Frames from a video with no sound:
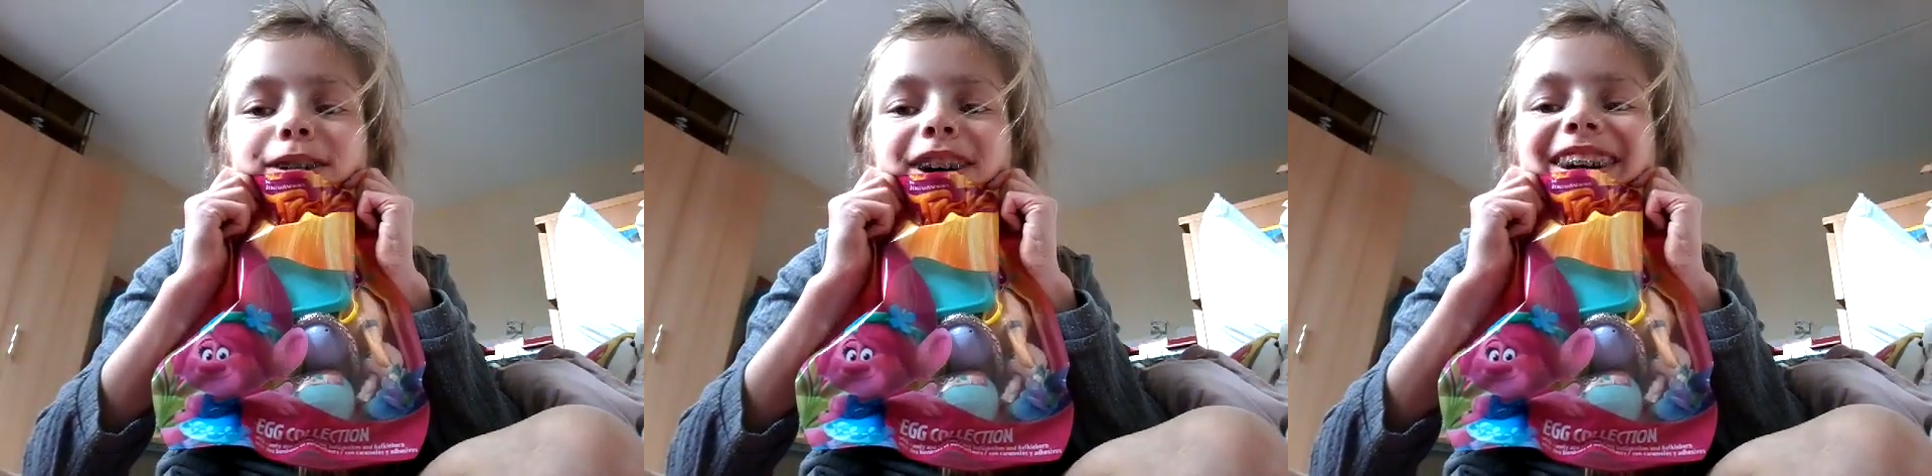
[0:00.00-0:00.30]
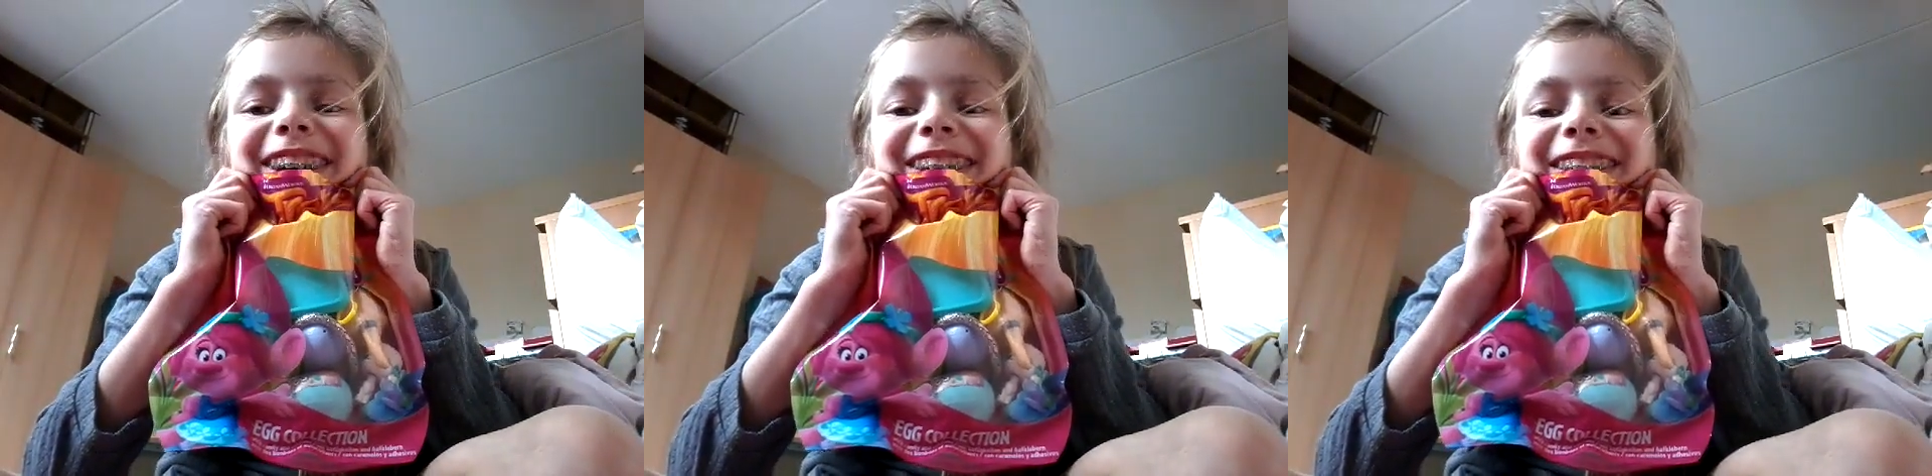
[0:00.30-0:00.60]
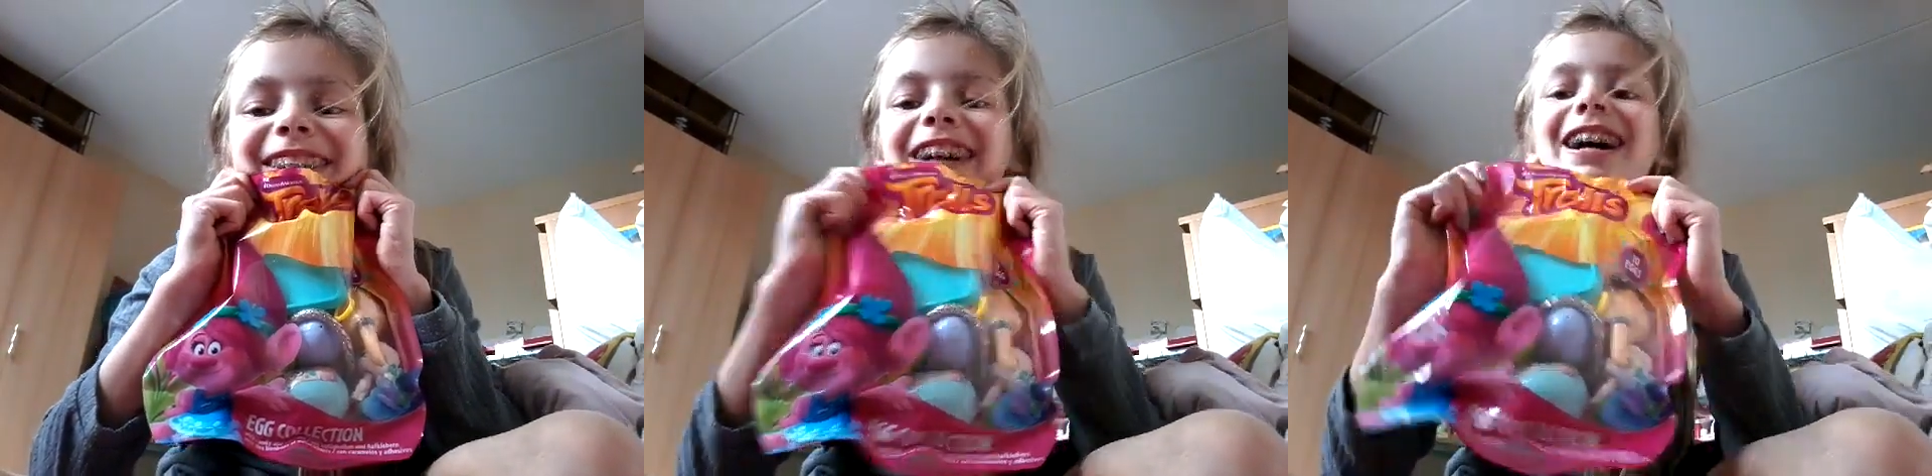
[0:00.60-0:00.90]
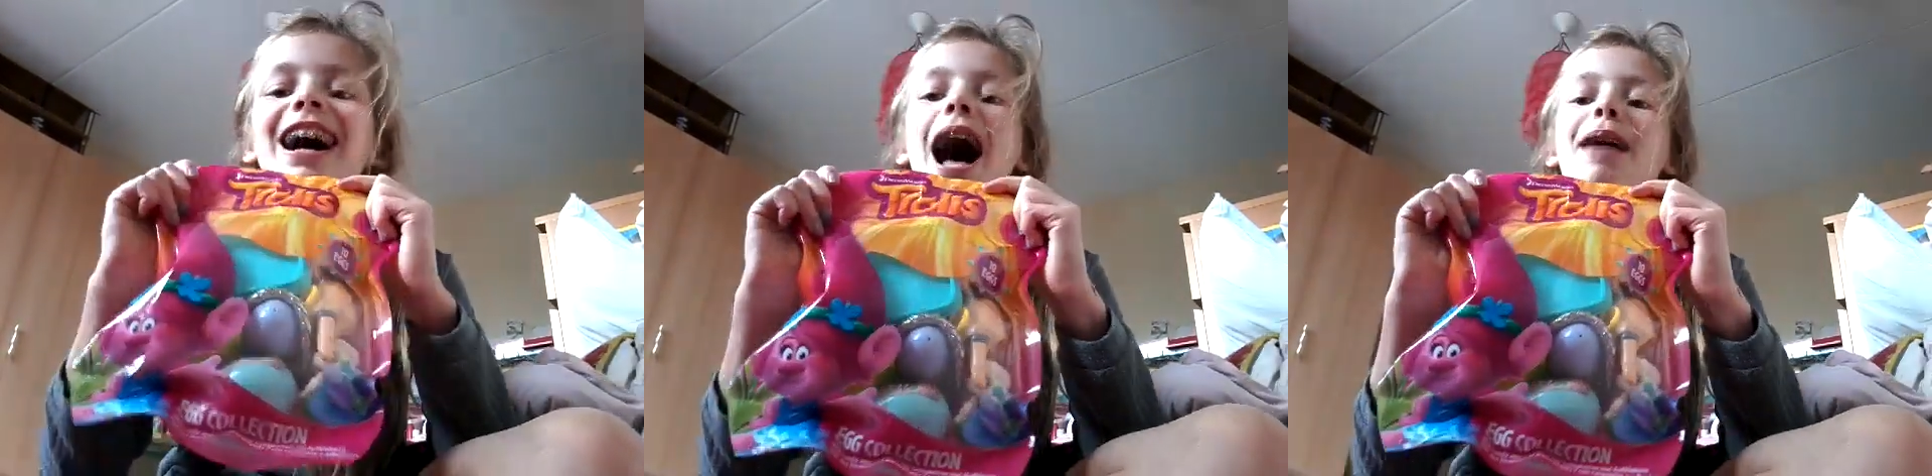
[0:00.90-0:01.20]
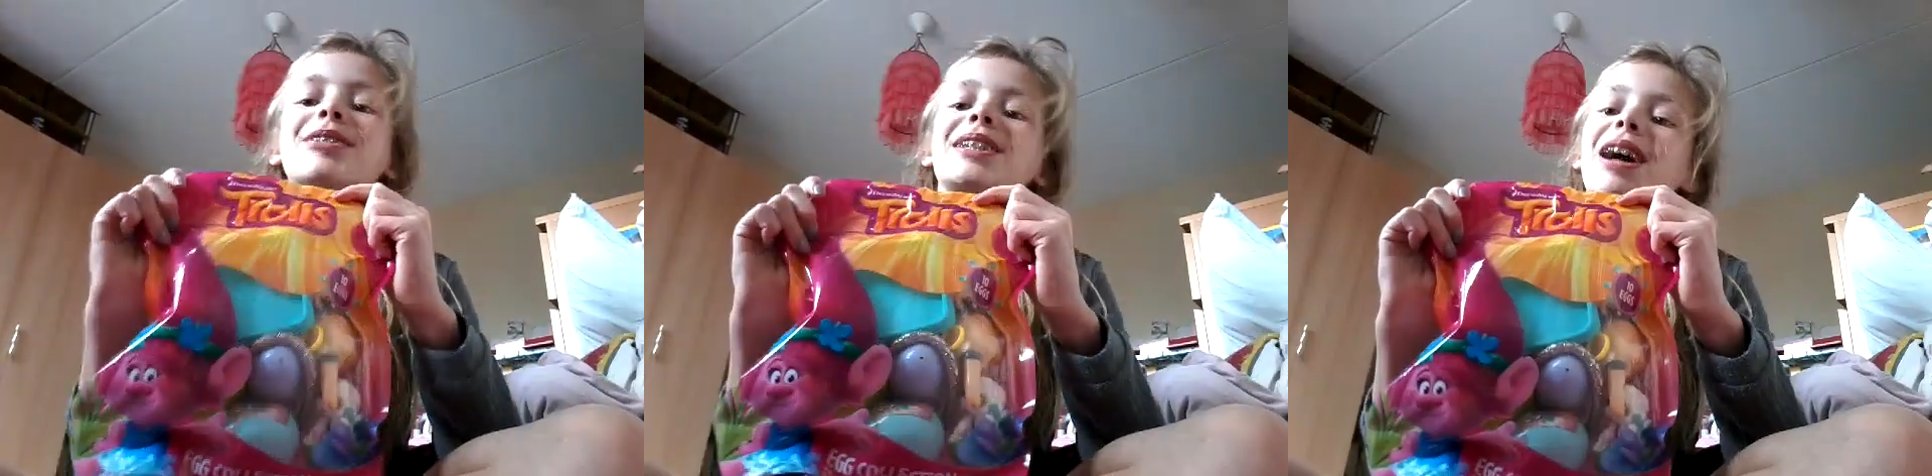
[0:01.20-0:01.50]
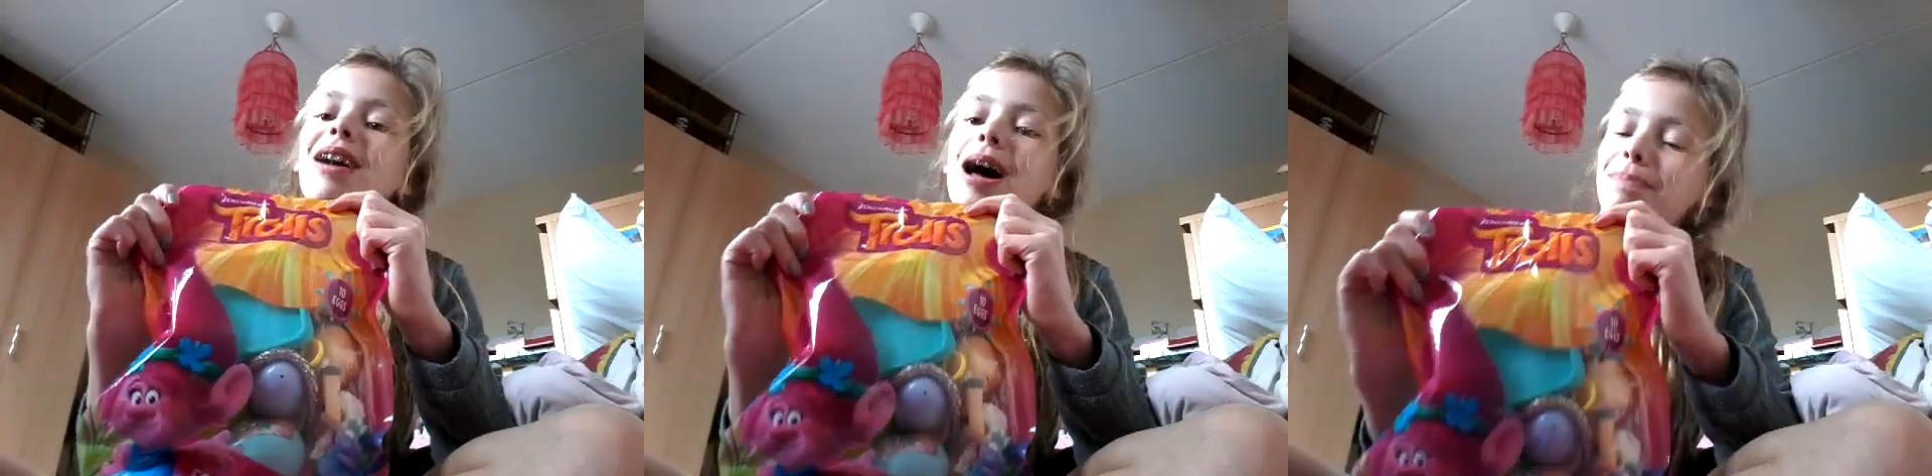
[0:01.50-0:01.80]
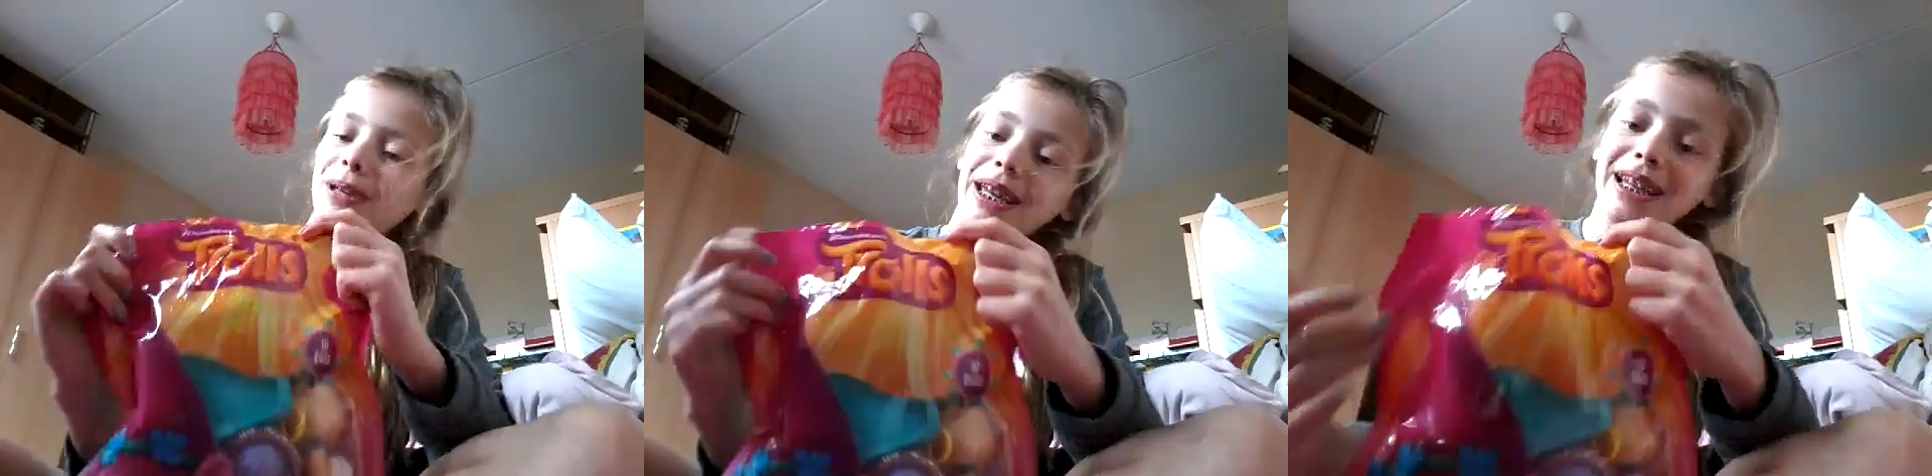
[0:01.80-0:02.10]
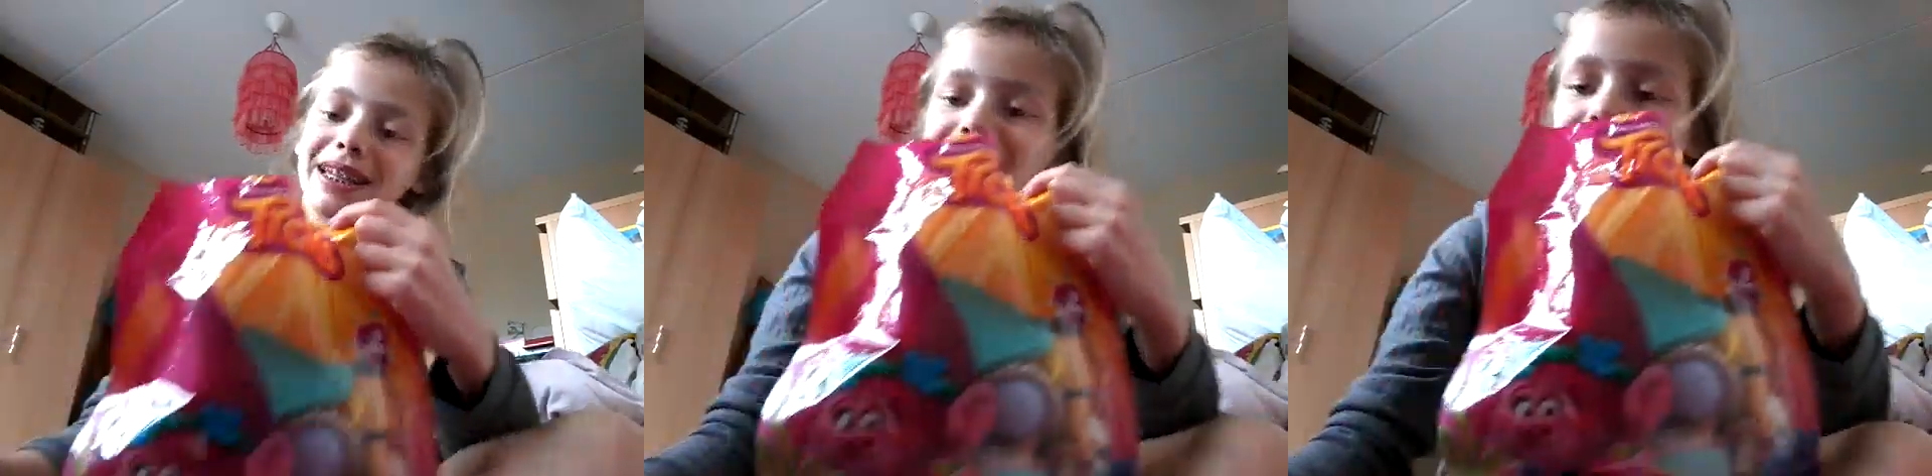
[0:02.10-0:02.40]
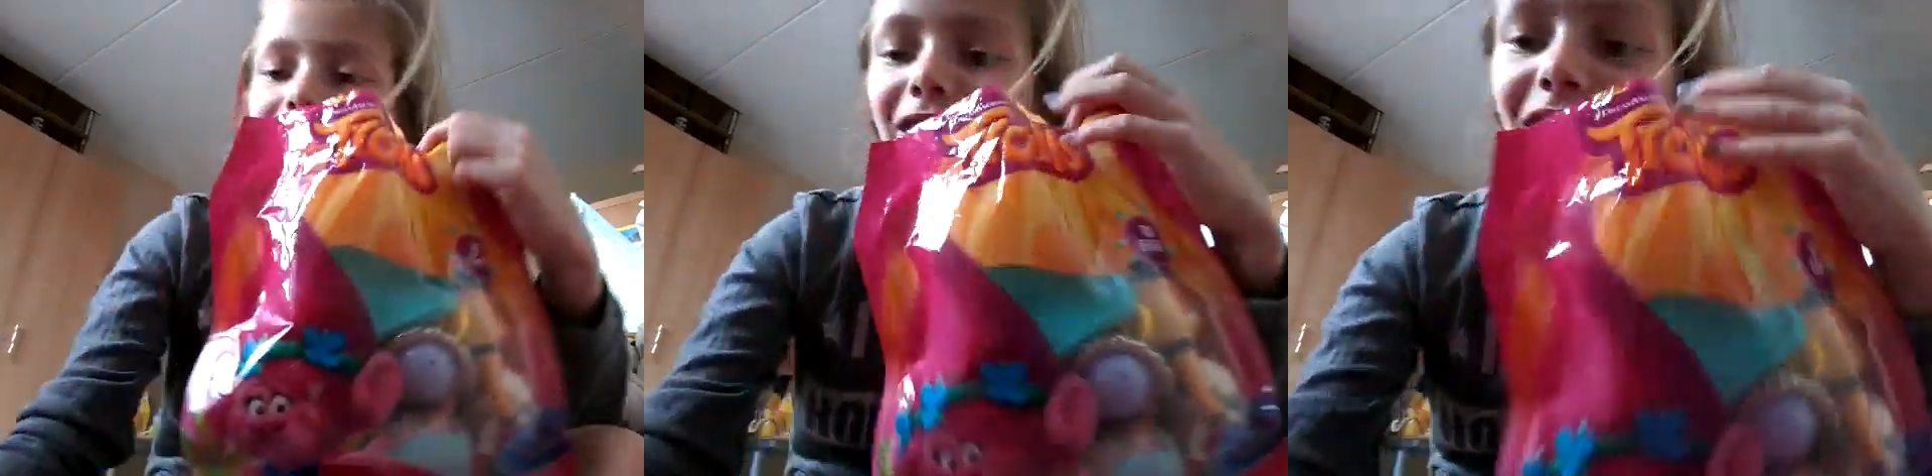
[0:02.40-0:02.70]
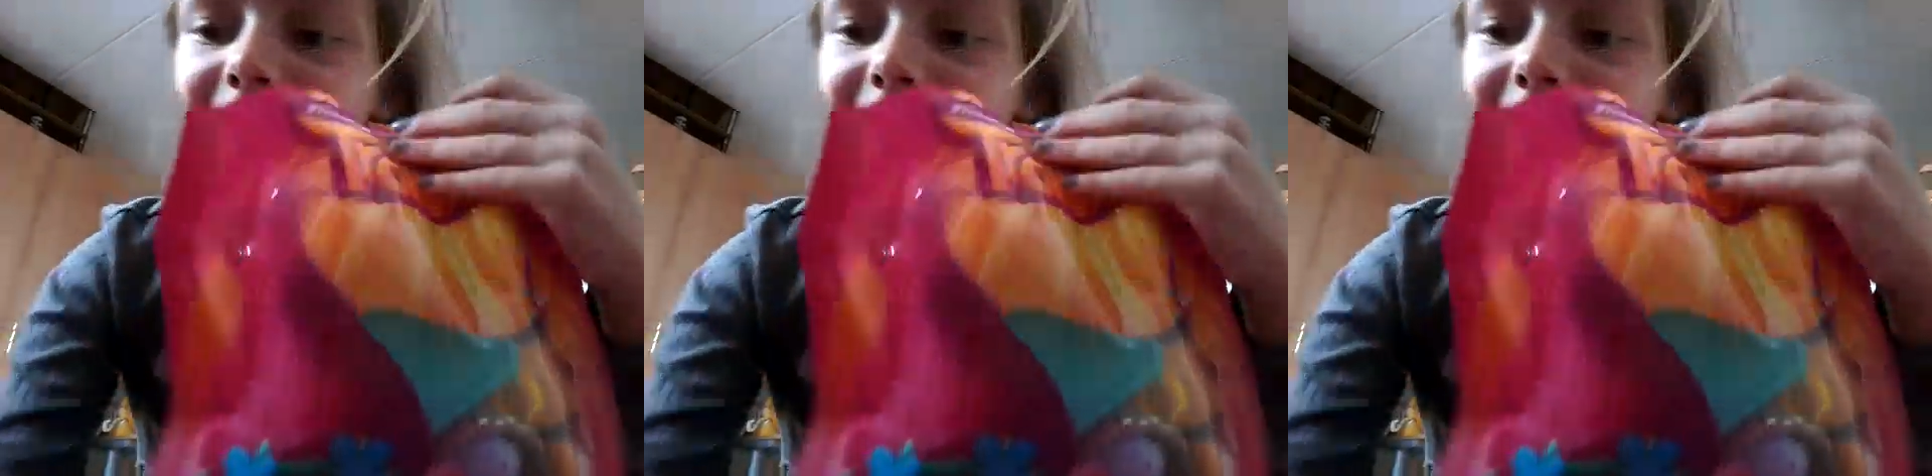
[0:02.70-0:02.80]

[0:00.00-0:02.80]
I'm so happy. So